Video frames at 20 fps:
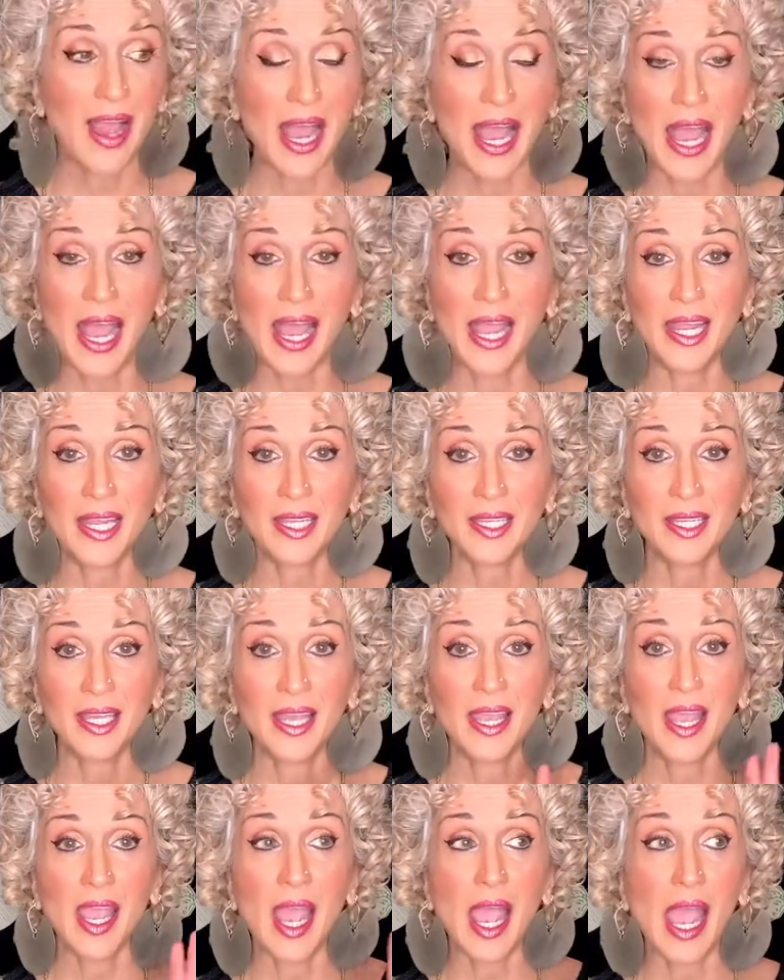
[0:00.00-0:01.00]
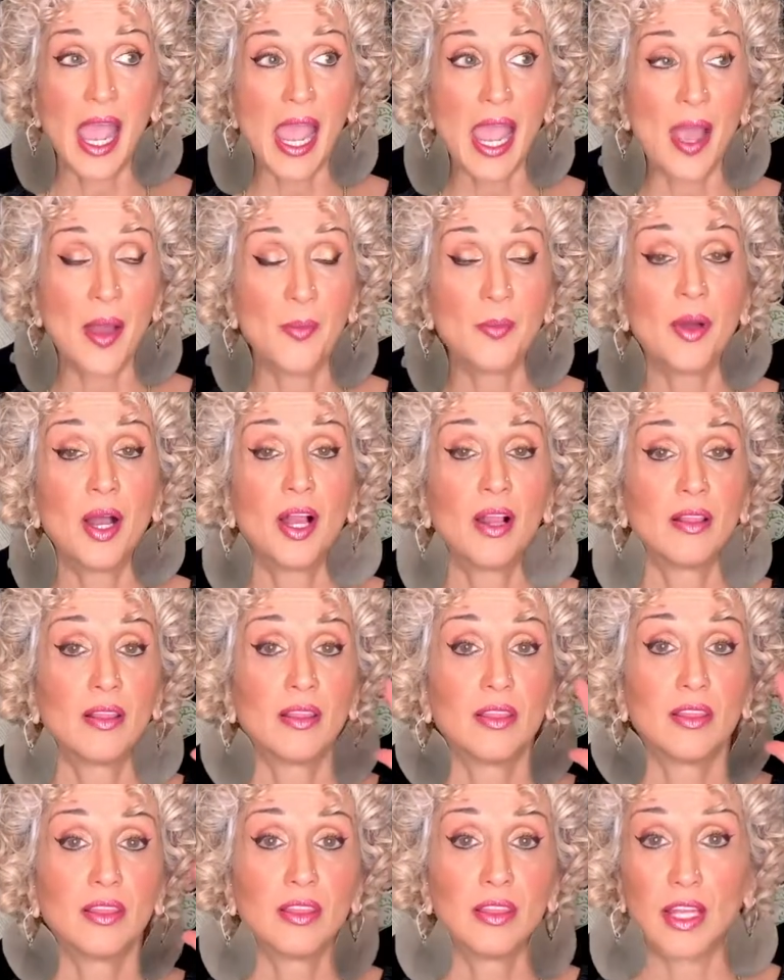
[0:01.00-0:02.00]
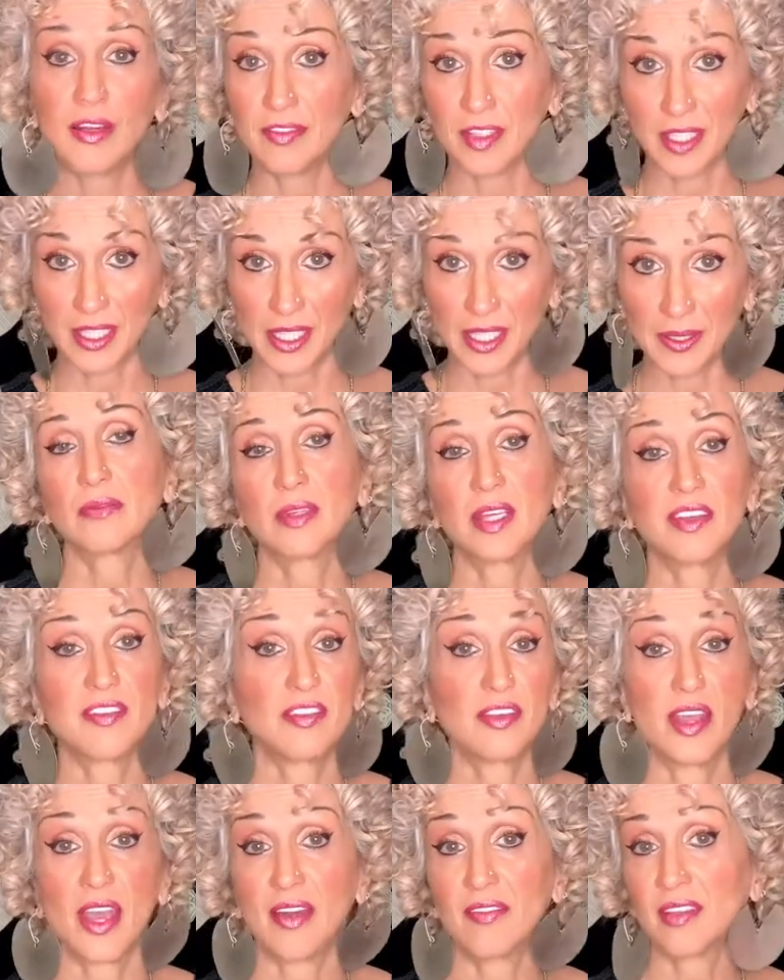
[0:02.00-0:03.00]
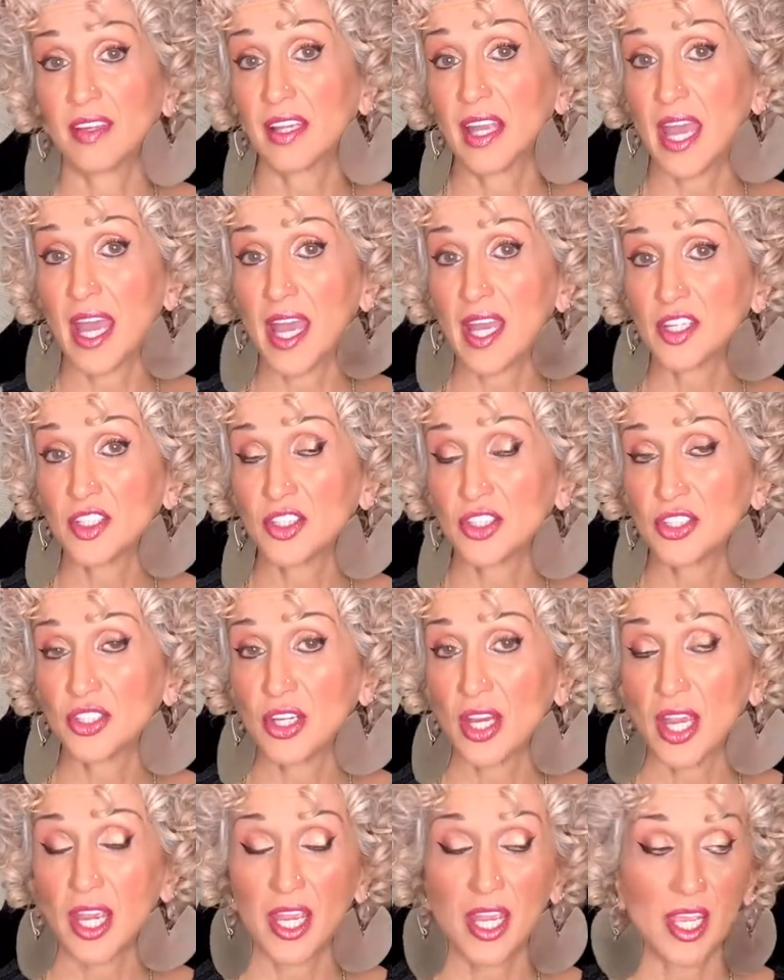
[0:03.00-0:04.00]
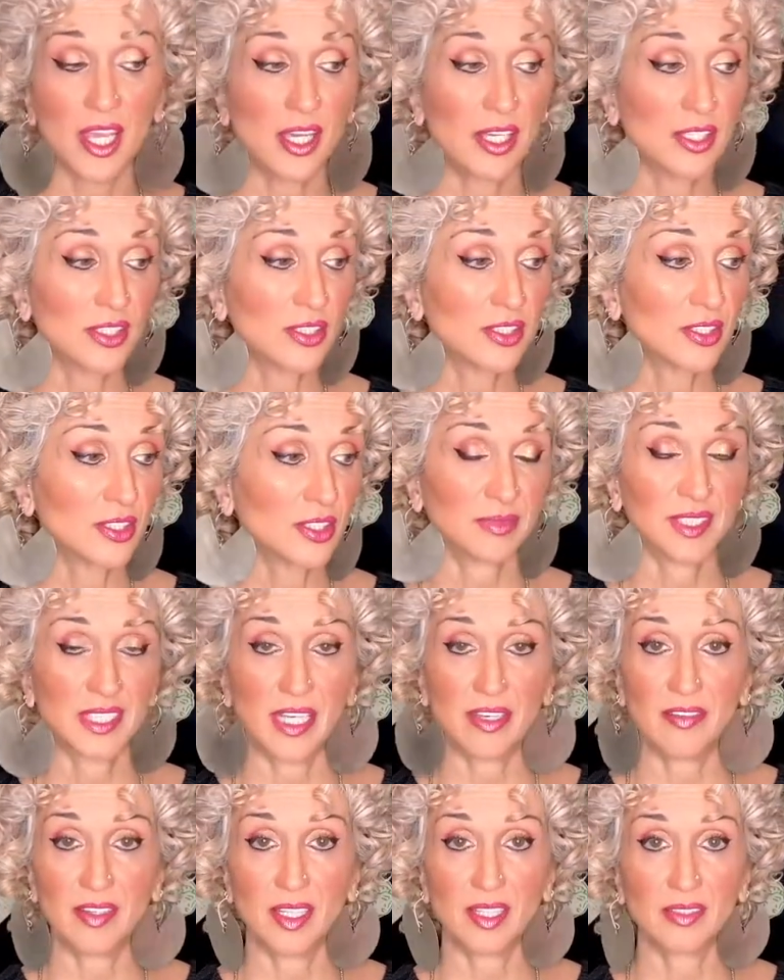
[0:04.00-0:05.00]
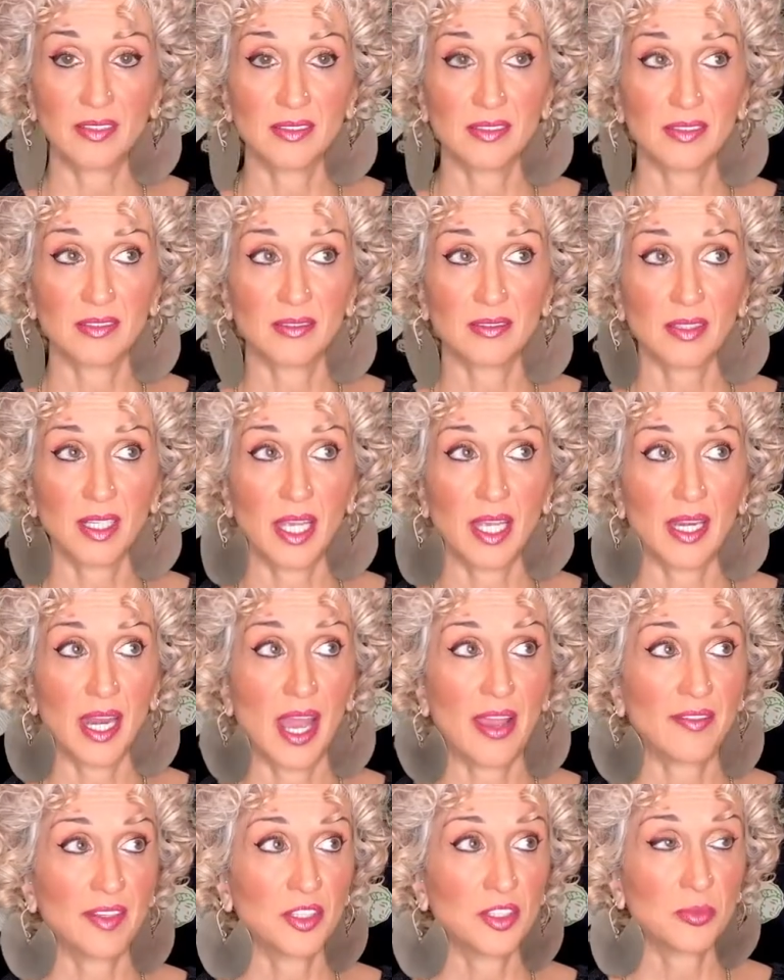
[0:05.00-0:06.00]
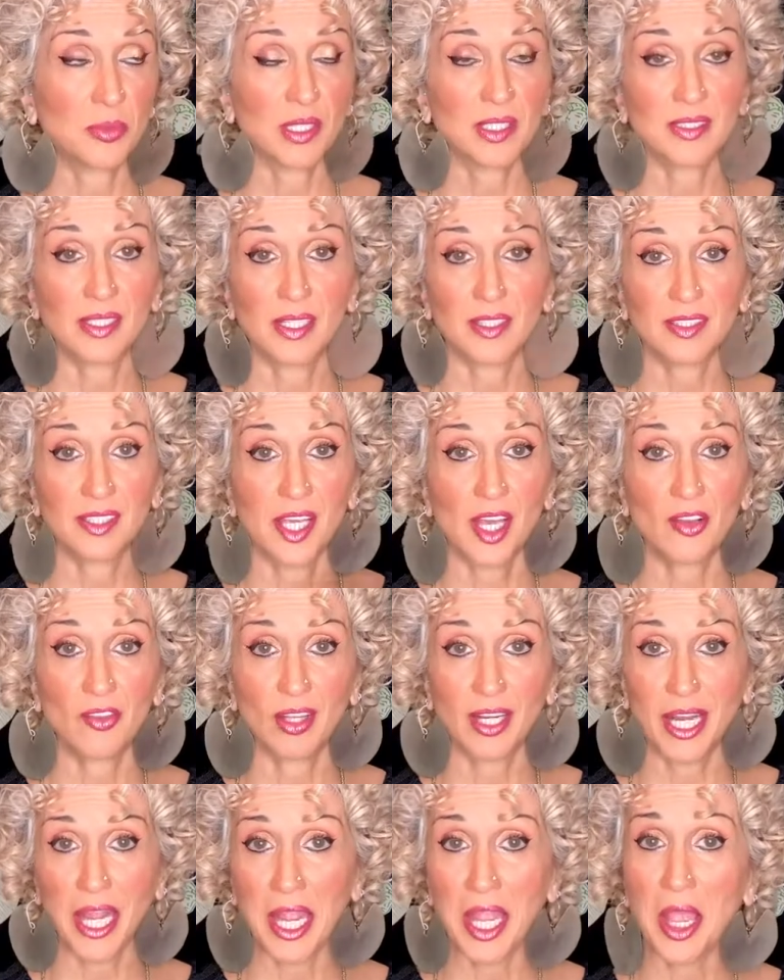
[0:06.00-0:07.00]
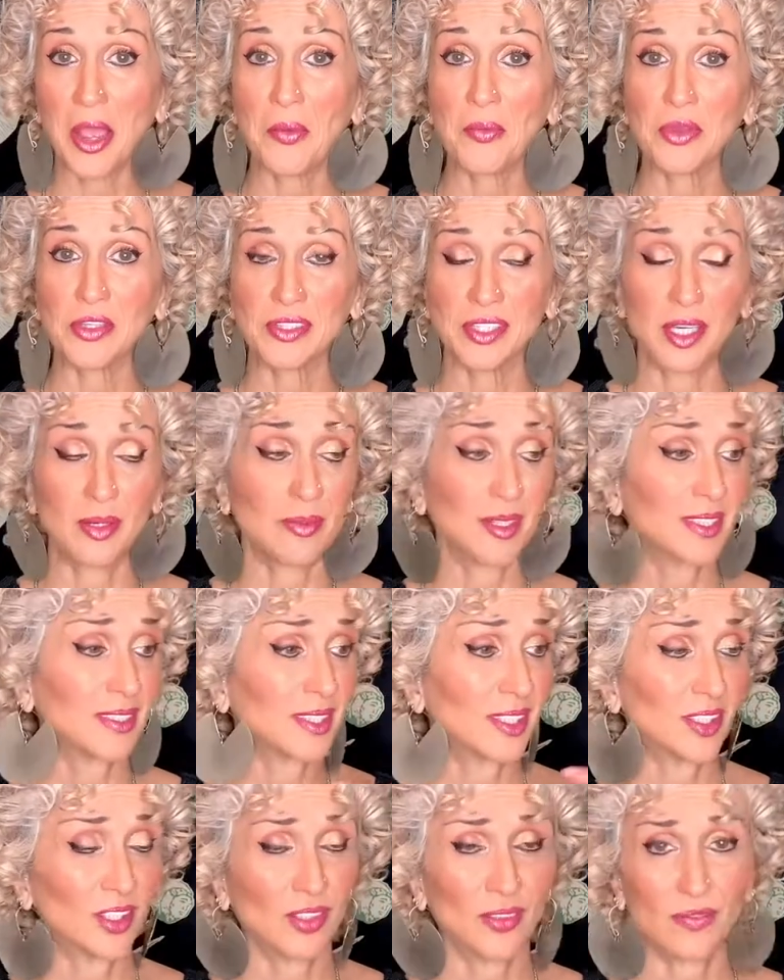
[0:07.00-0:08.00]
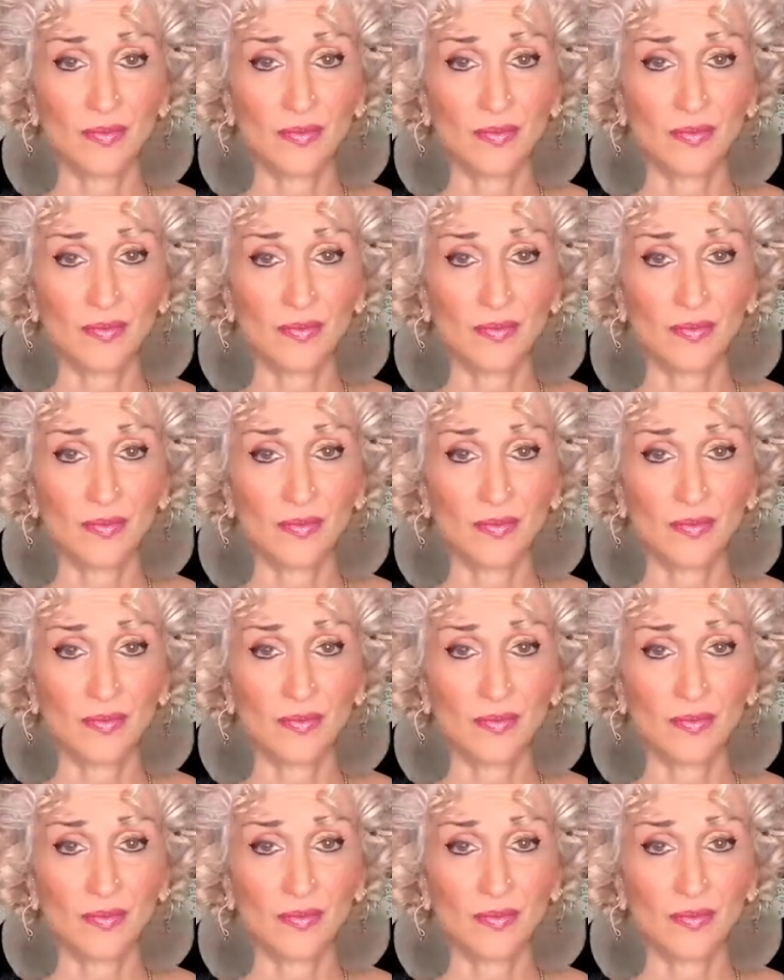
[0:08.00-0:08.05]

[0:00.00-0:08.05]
I am loving it. If you have the cash and savings and having to be a sales hound like I am is not a big deal,